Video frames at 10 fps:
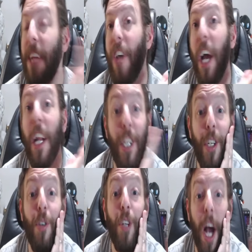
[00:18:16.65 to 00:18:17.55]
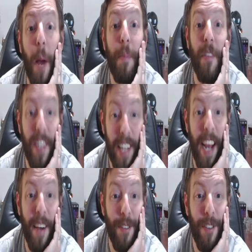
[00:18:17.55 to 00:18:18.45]
it's got huge ups and
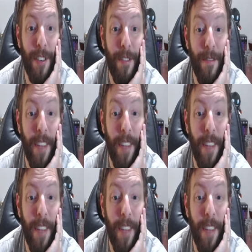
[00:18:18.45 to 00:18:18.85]
downs.